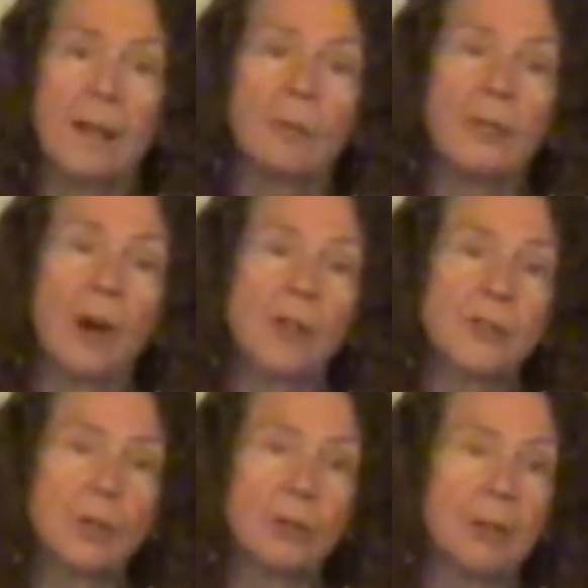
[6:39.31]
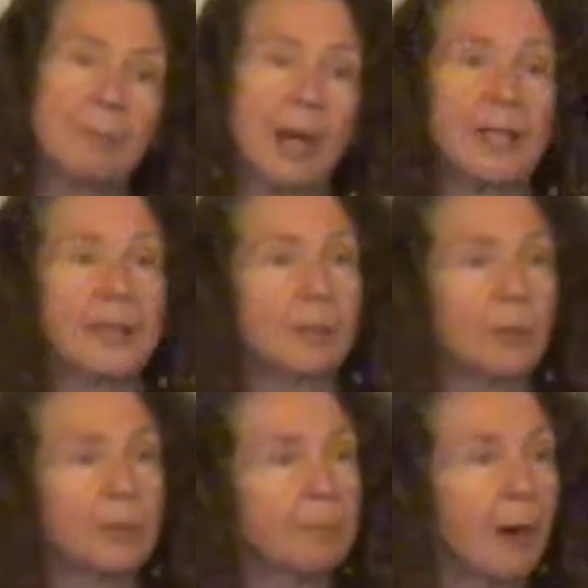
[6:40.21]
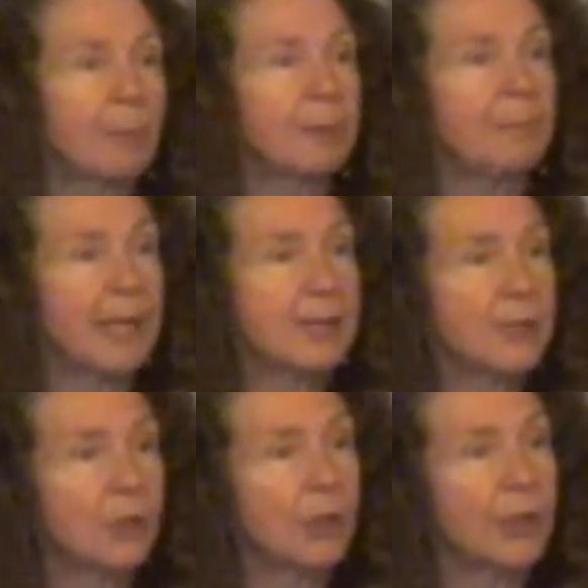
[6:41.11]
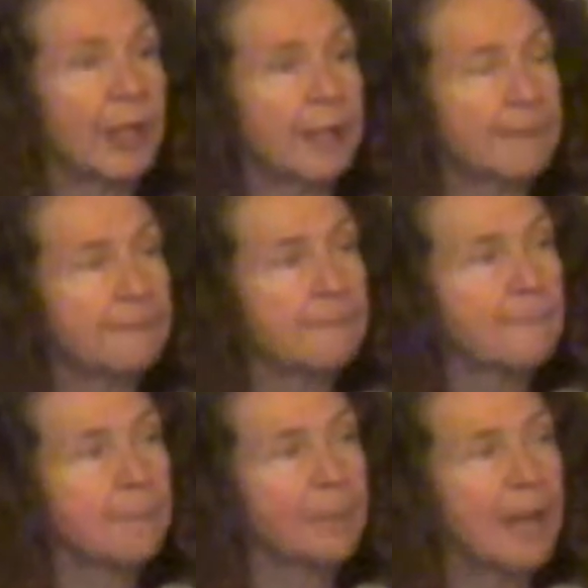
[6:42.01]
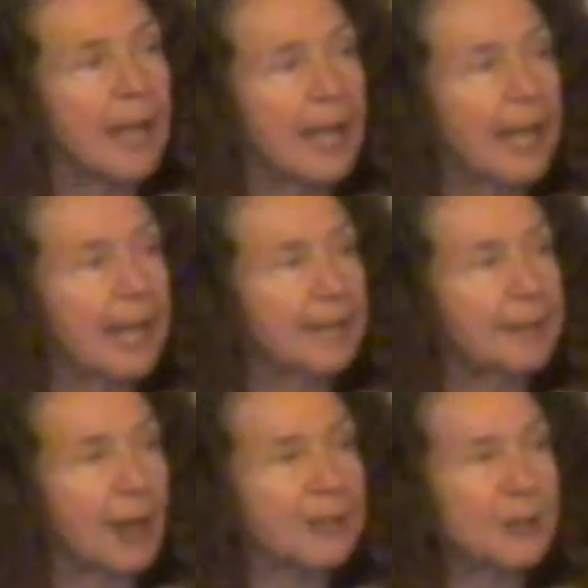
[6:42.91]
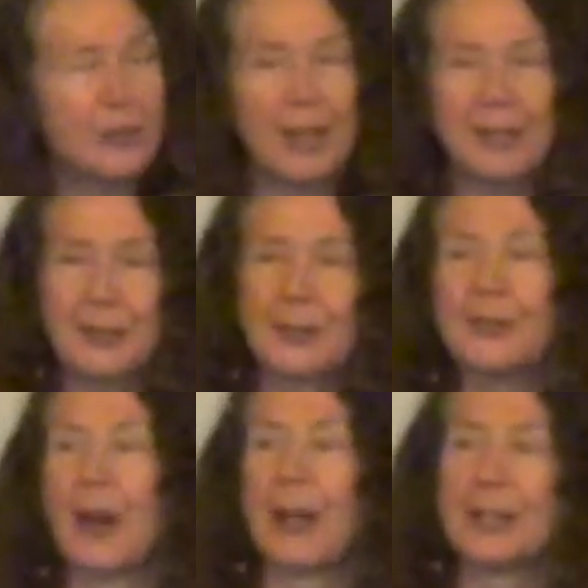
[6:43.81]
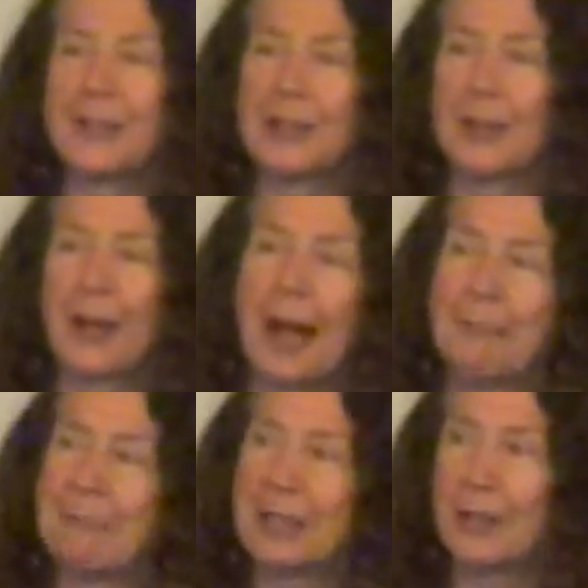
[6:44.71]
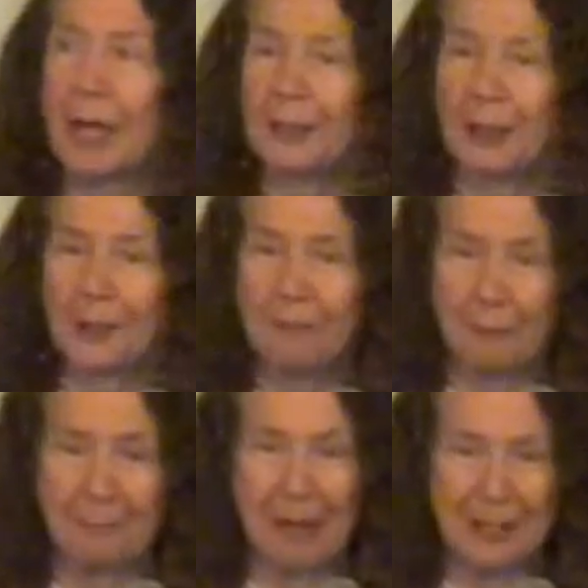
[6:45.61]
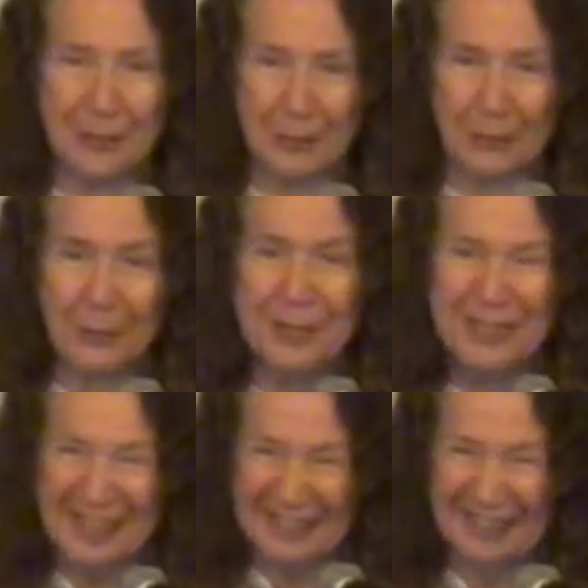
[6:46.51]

We've also combined it with problem-based learning. And I'd just like to acknowledge here how much I learned from my students.